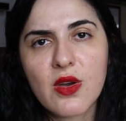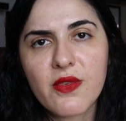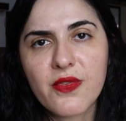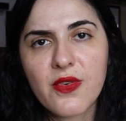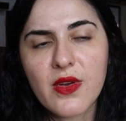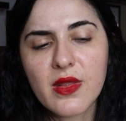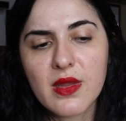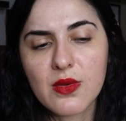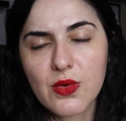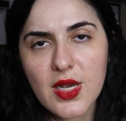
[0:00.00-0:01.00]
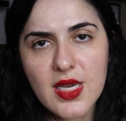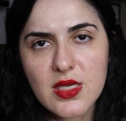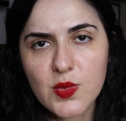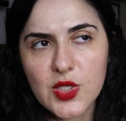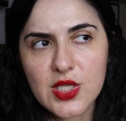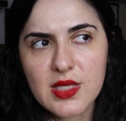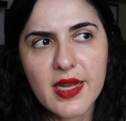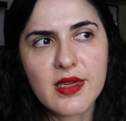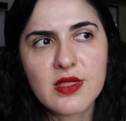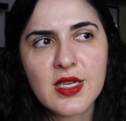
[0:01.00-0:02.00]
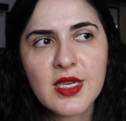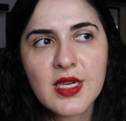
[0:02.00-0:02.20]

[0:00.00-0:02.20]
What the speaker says: of The Greys, which is that